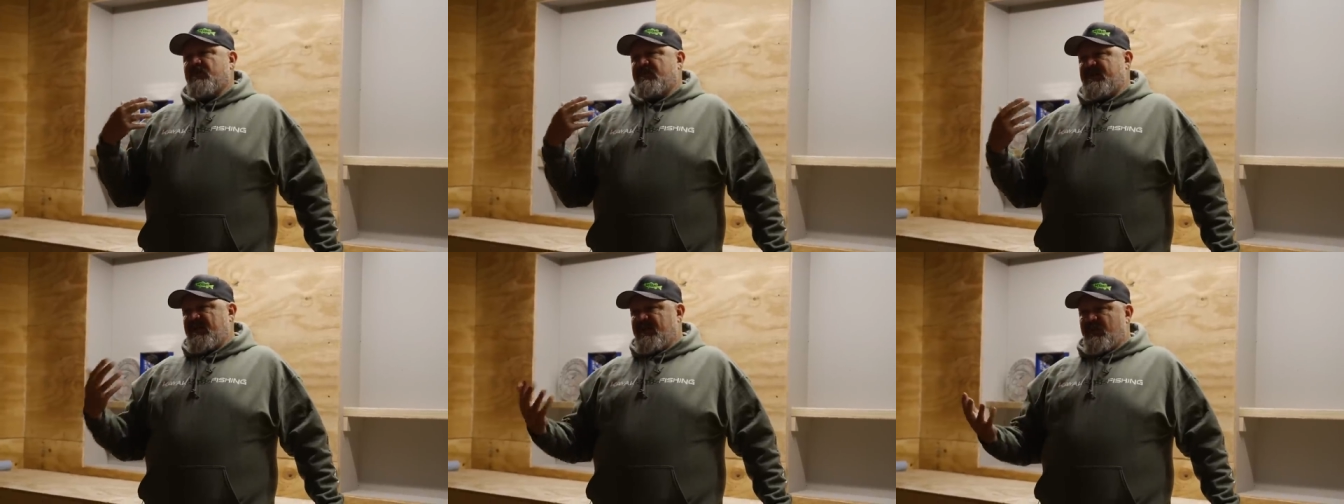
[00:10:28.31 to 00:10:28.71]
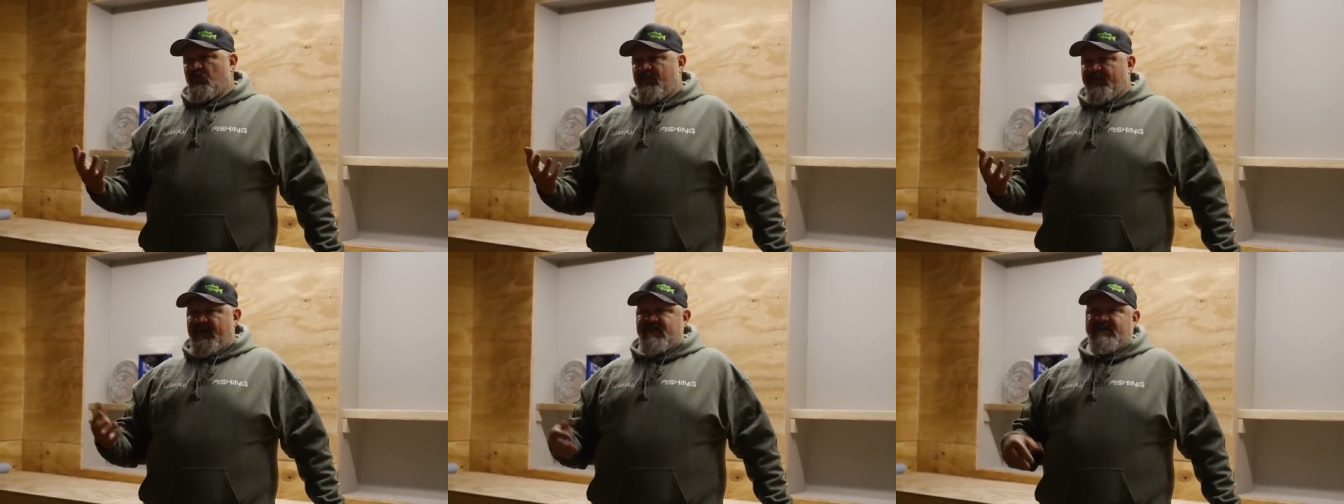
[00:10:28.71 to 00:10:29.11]
dealing
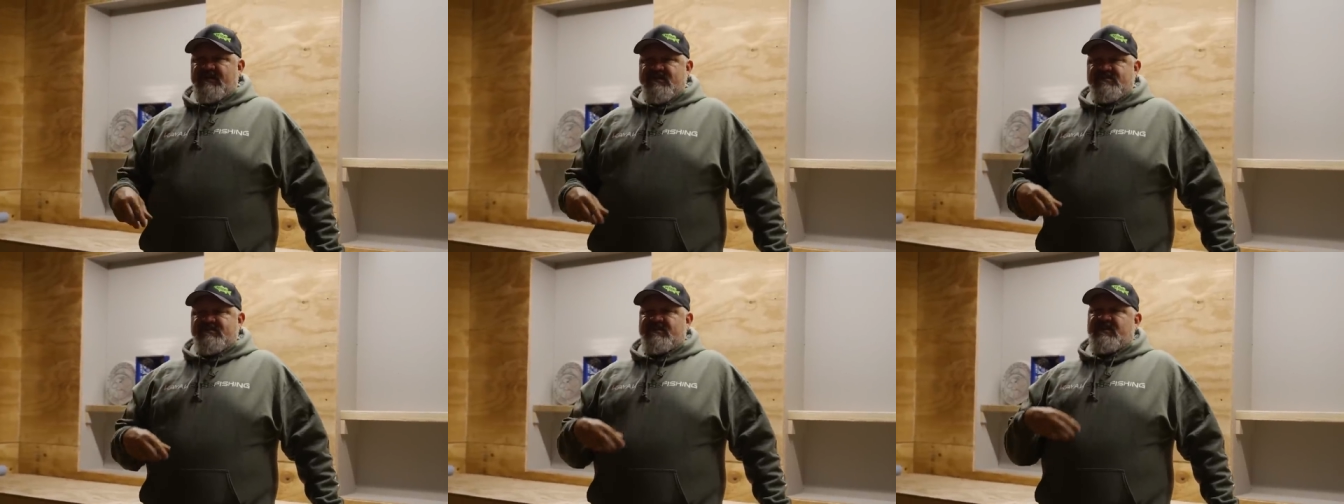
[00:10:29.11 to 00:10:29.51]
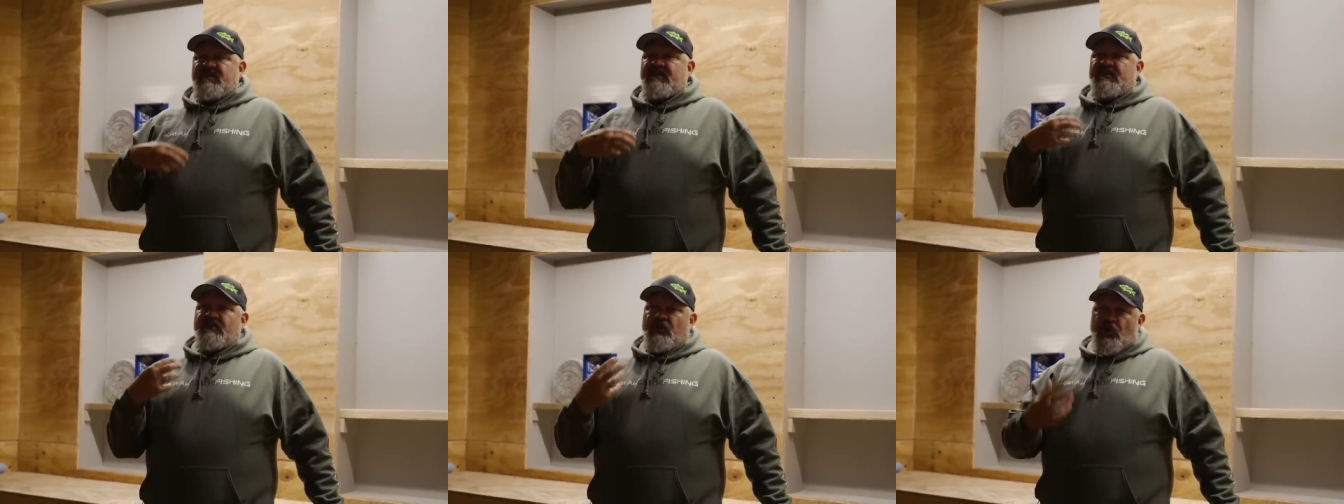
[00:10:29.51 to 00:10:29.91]
with
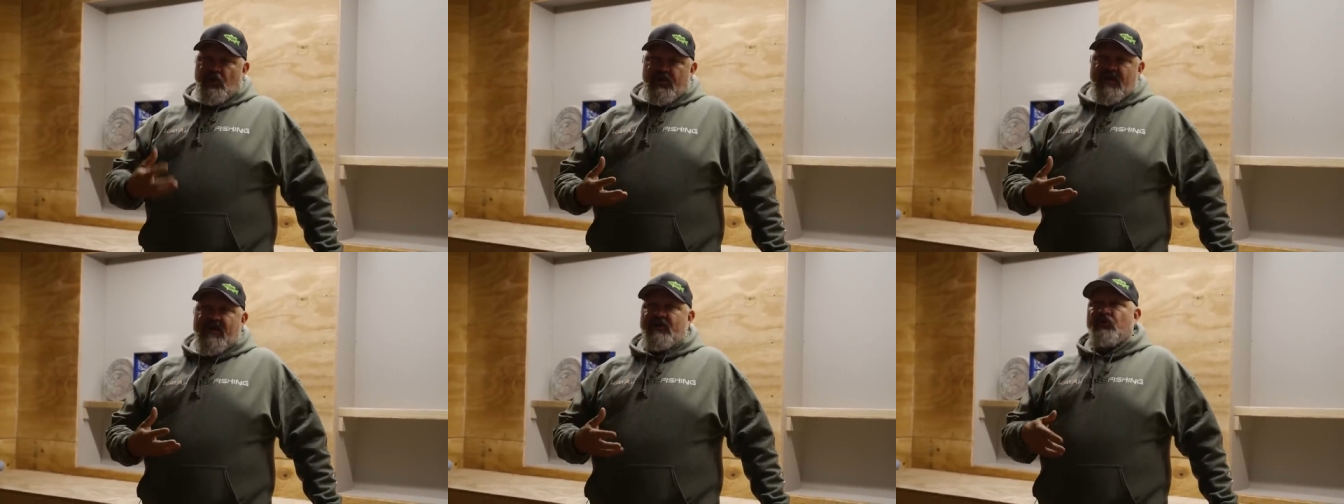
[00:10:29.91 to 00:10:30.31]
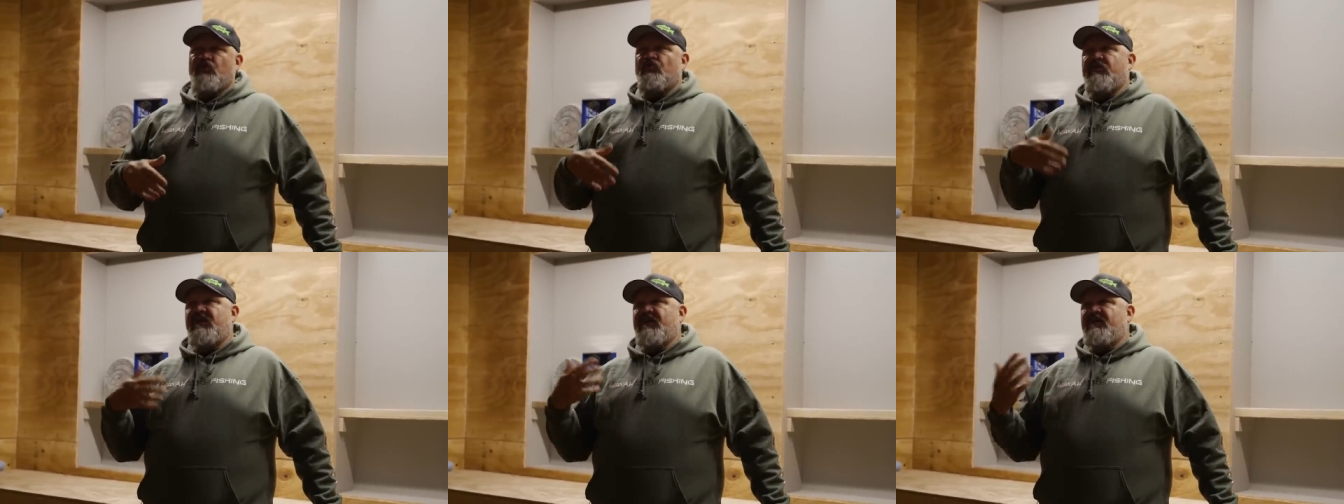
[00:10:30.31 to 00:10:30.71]
PTSD and learning how to
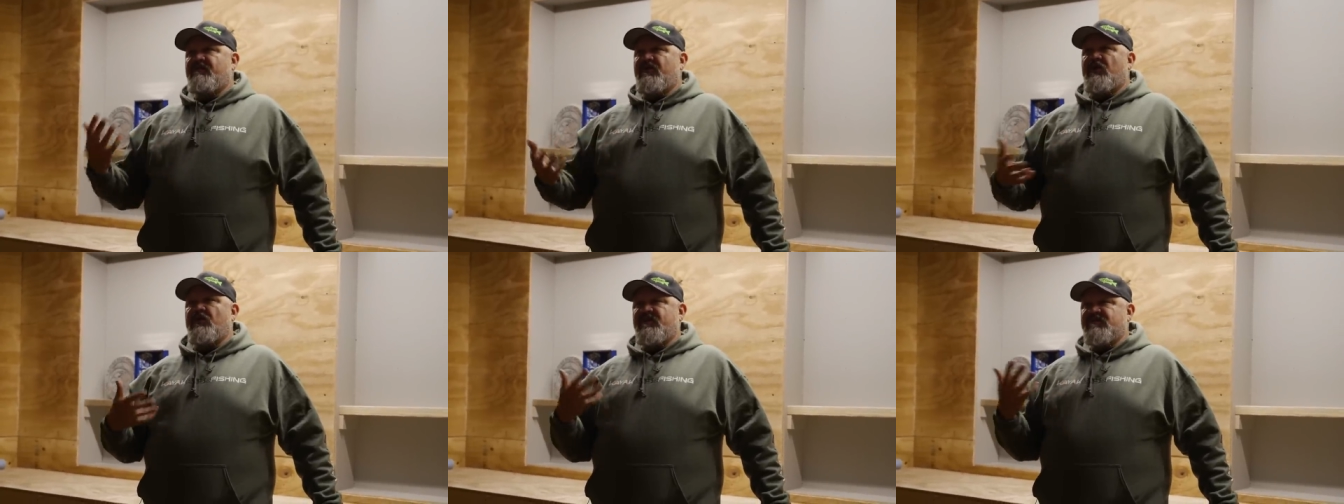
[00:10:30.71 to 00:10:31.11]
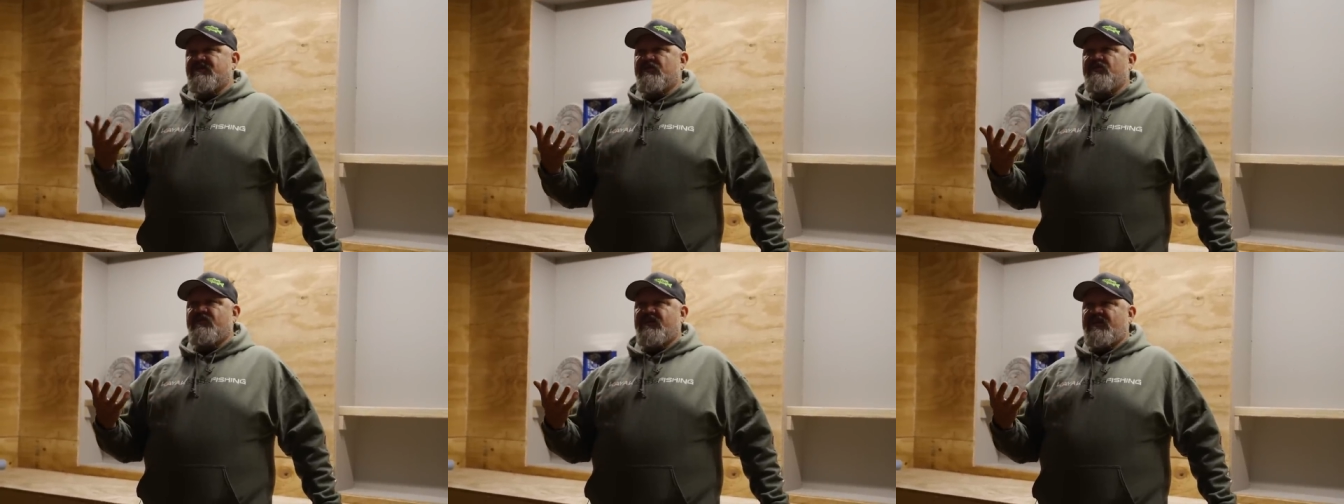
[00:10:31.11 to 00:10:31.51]
grieve and all these
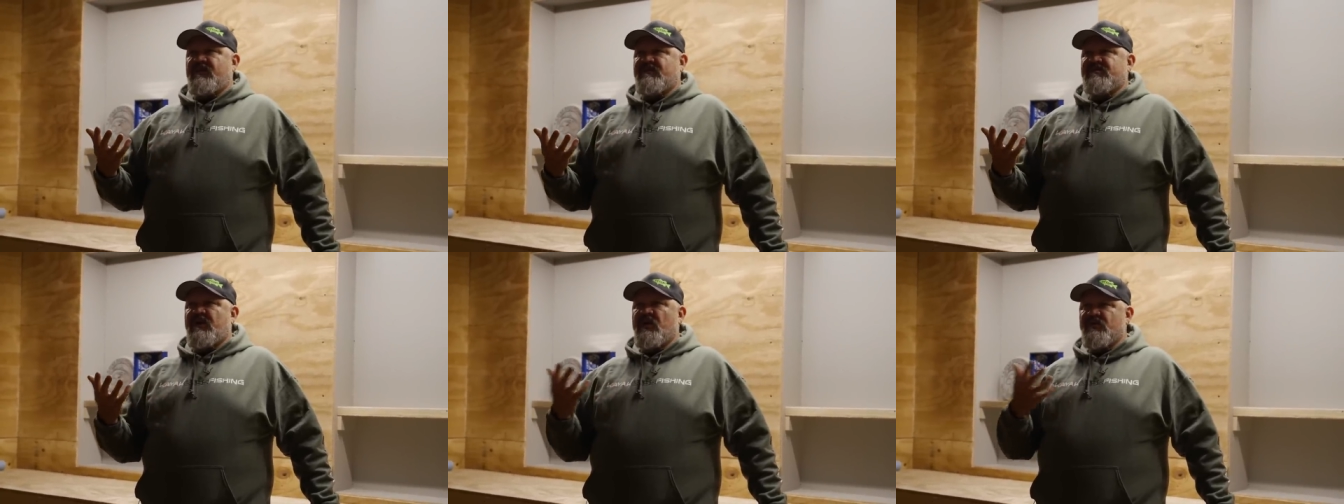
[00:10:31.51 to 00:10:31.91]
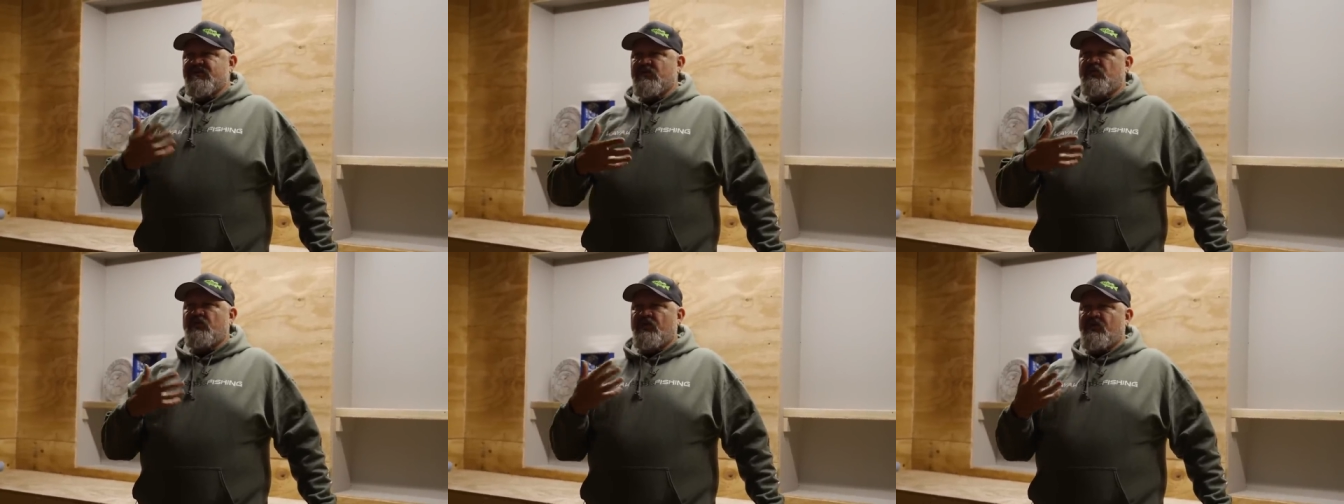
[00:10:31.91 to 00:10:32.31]
other things, I
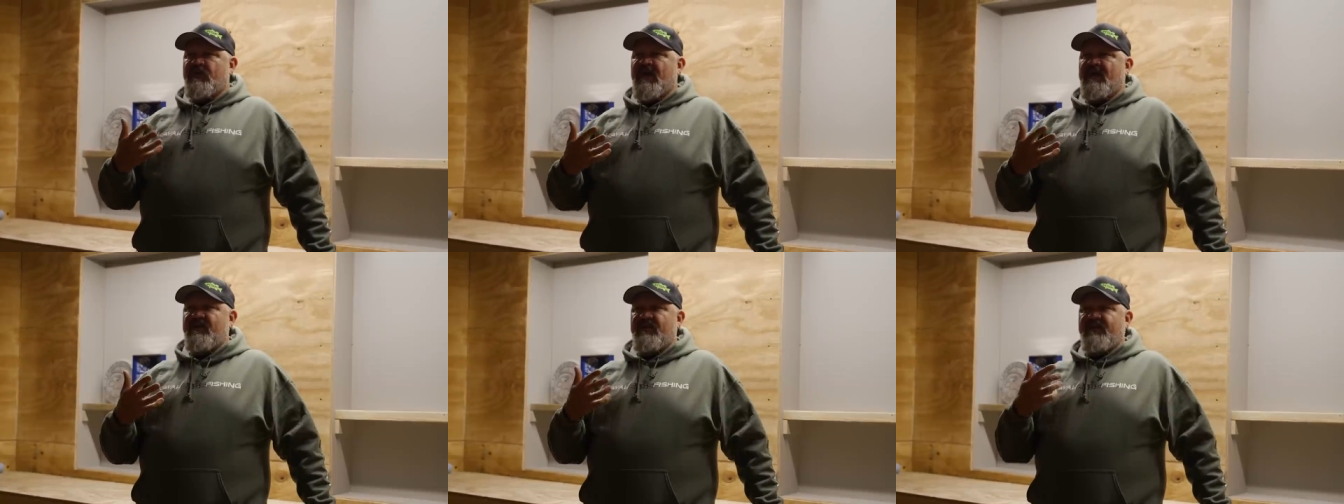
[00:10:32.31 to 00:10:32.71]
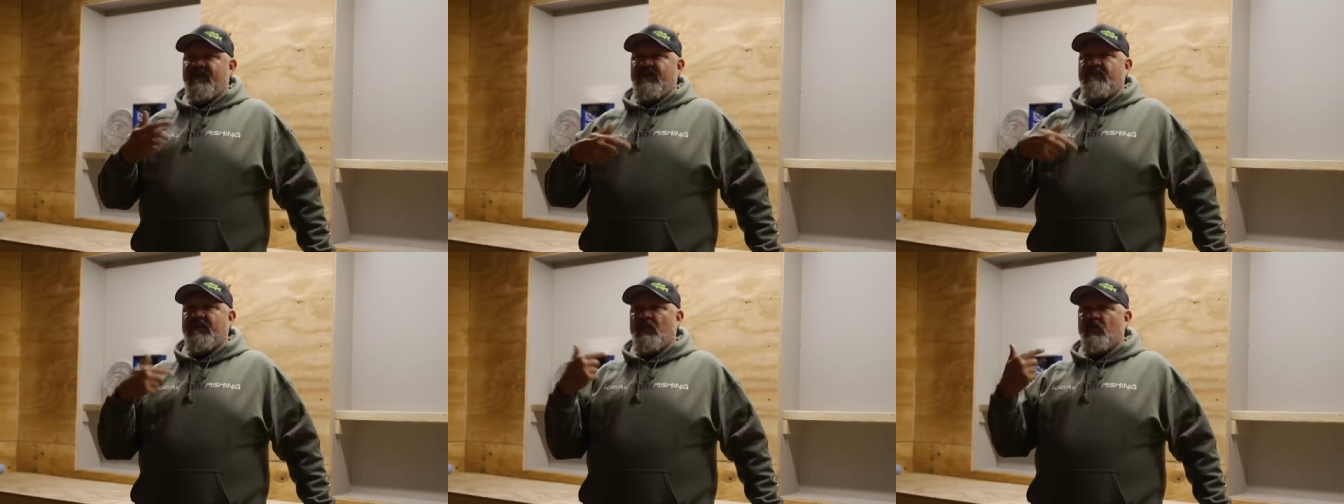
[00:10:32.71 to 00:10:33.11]
also learned how to
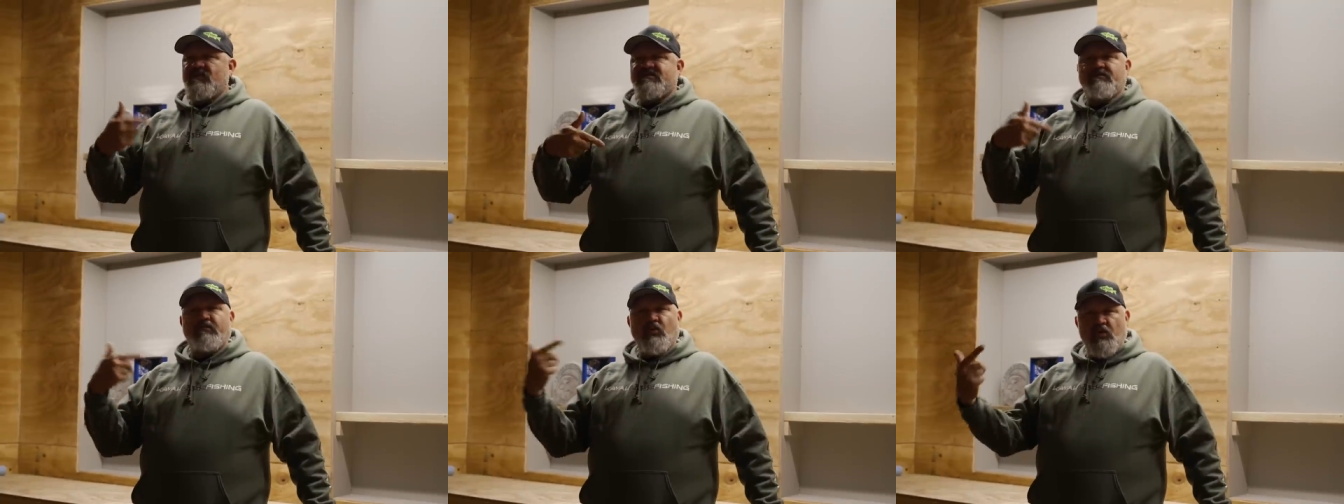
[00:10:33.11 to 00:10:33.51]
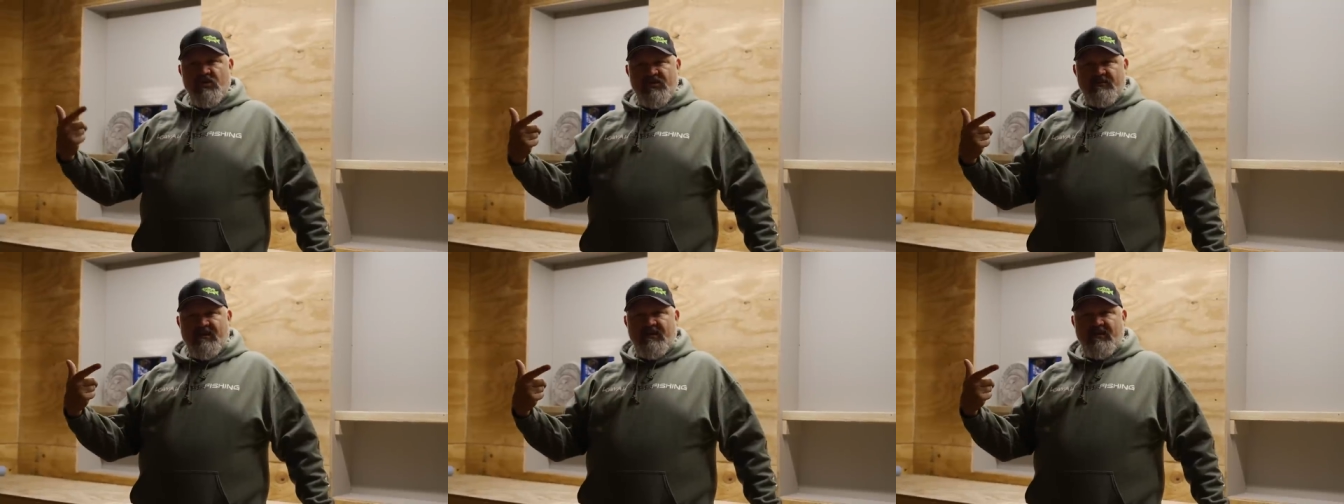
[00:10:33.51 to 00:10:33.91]
think about what's
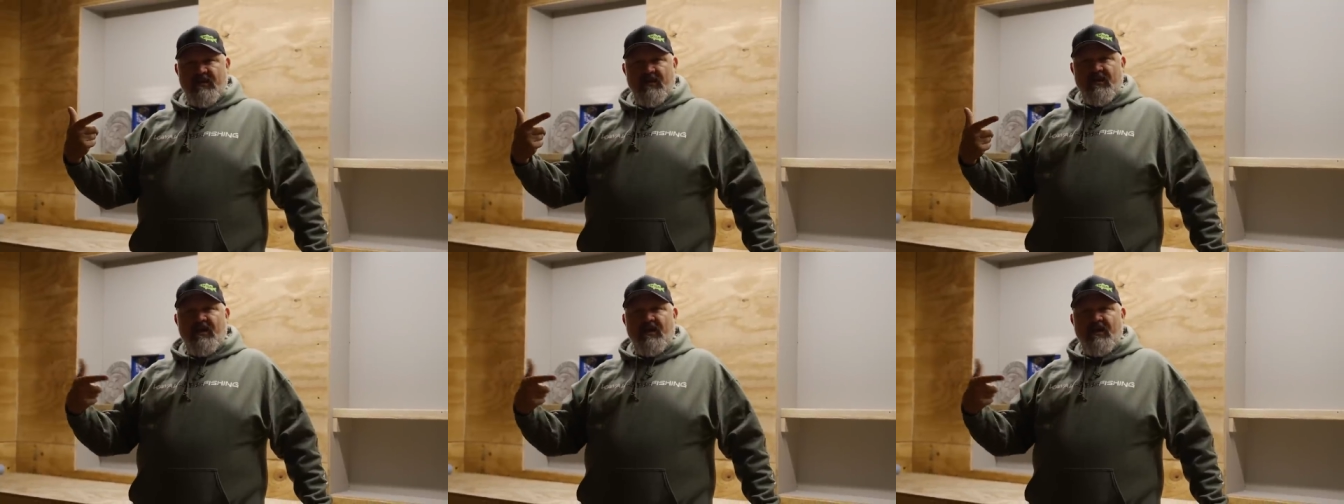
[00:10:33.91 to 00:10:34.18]
important to me